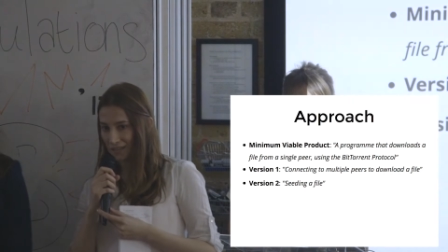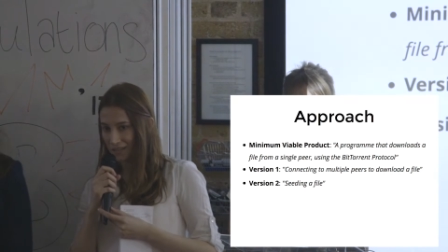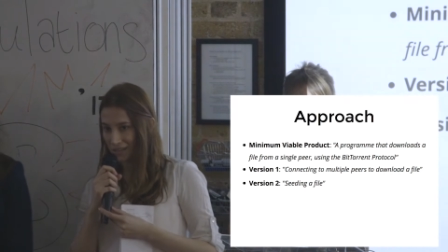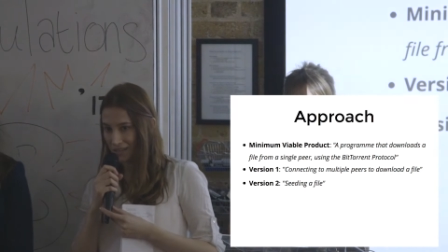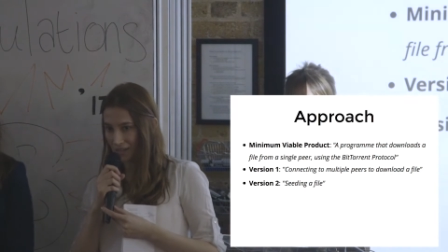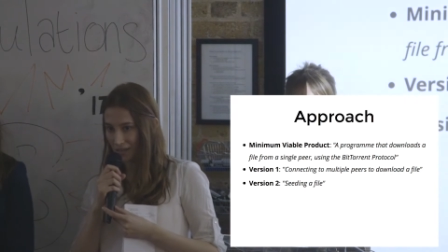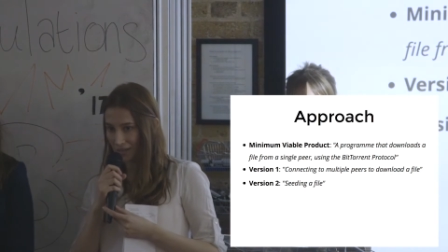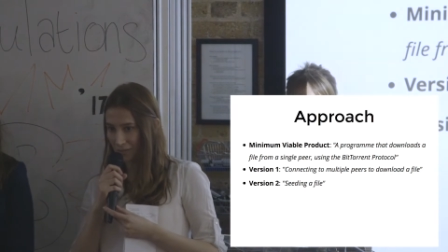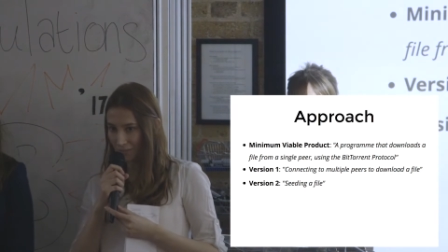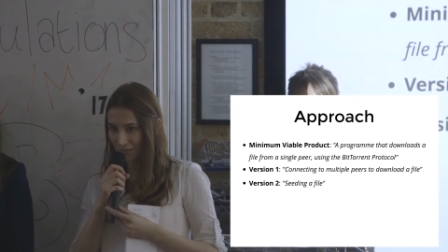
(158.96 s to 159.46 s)

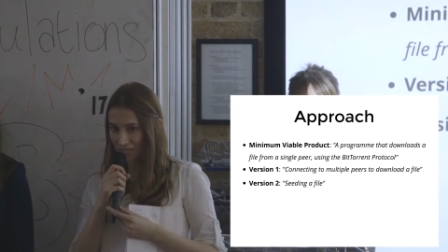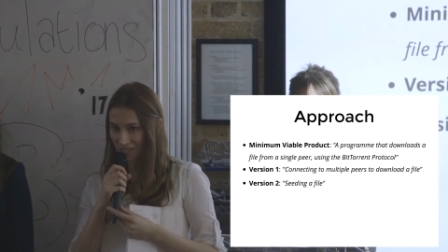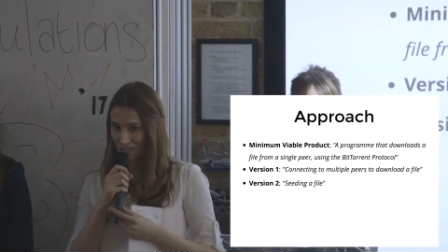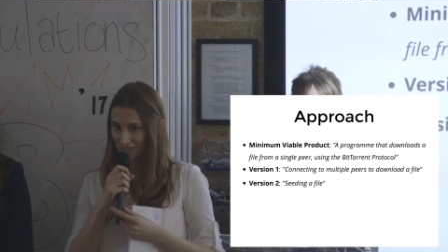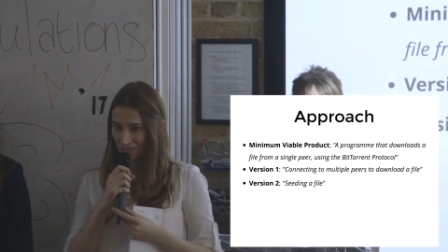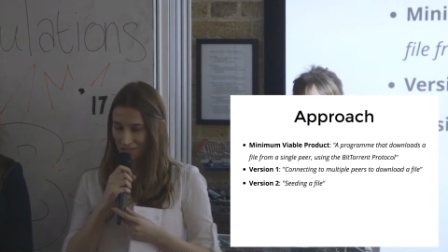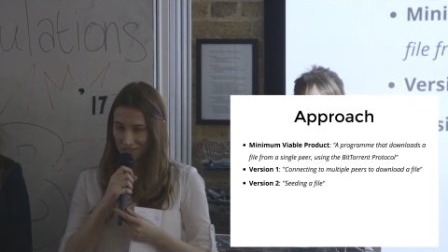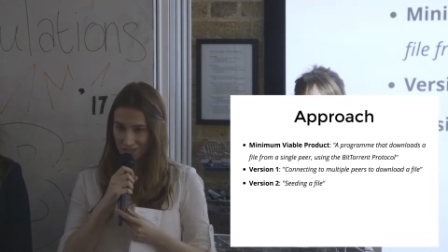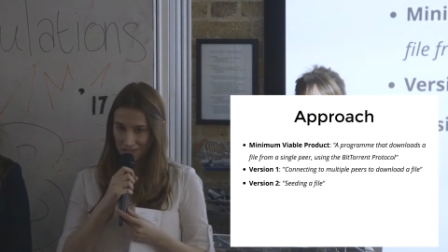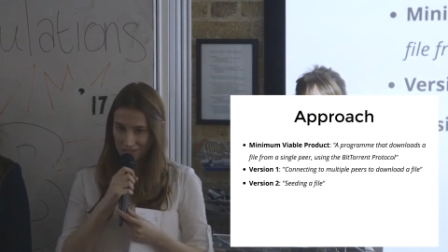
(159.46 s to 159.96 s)
the
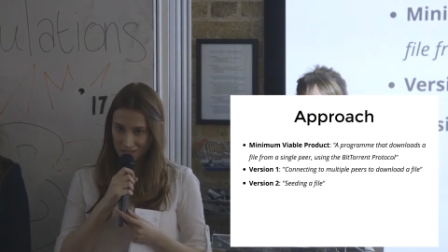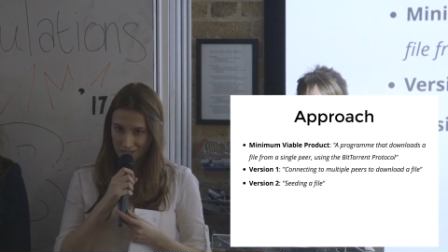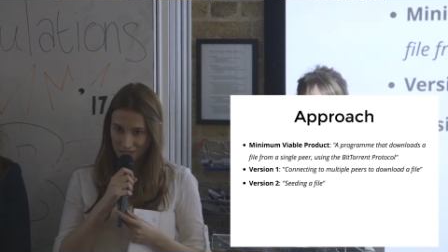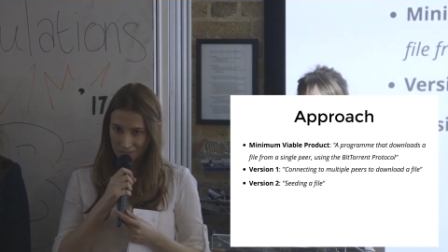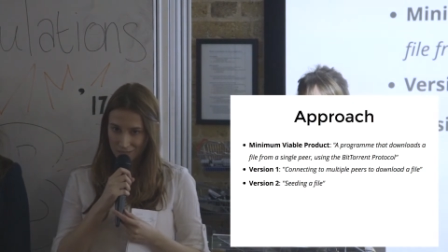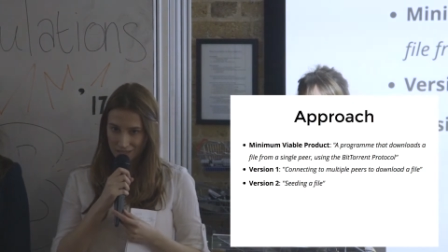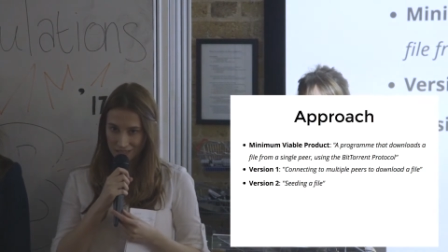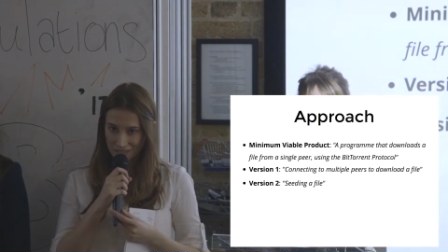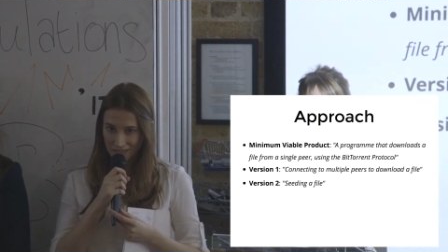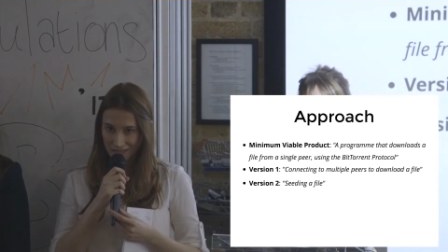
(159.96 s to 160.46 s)
messages that need to
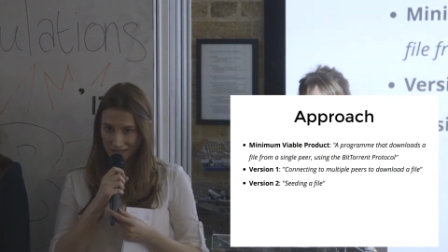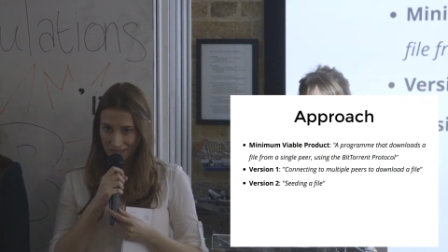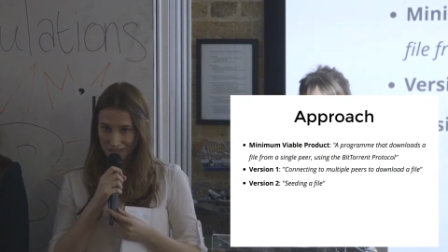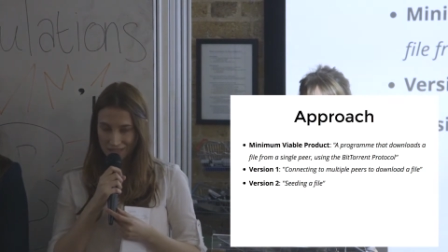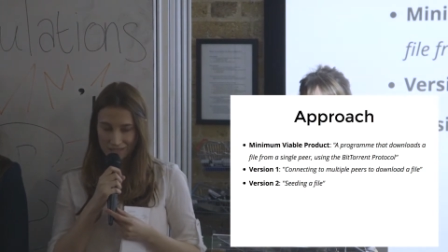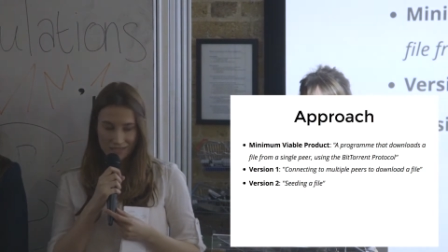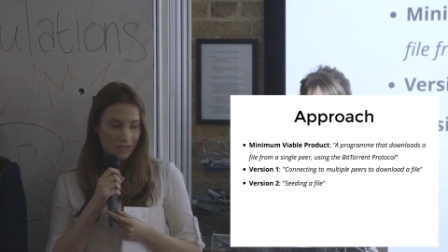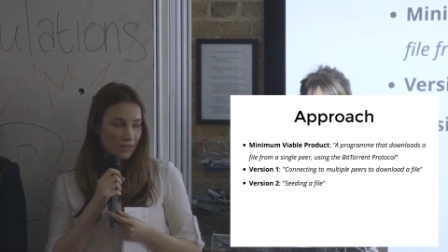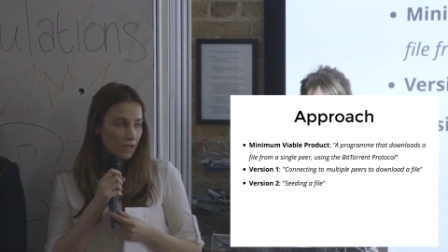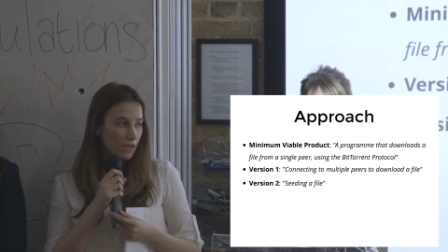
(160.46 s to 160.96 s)
be sent.